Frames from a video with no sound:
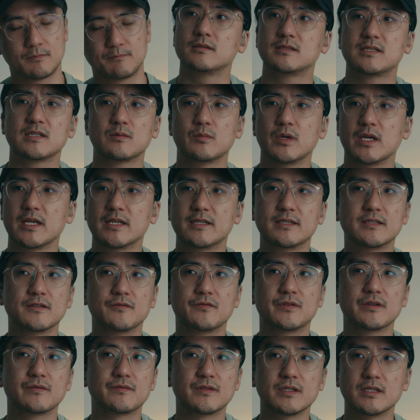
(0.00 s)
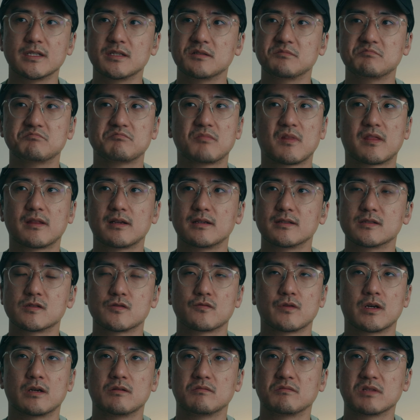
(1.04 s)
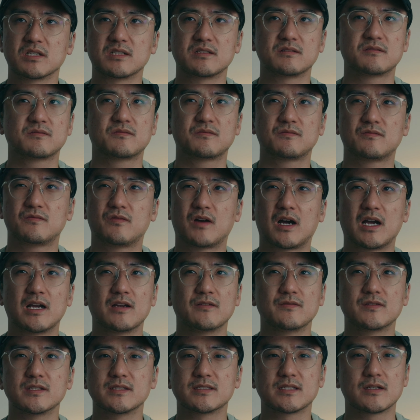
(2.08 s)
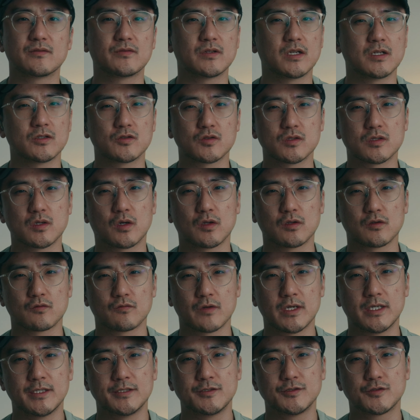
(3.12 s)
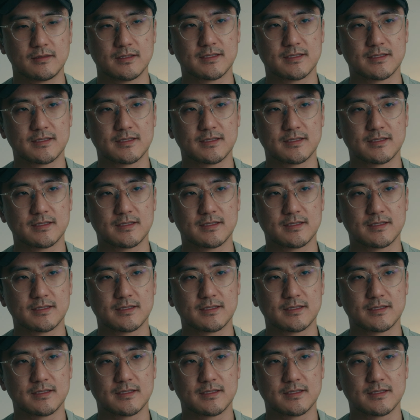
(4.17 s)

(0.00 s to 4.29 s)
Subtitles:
Sigma 18-50, I think is around like $500 to $700 range.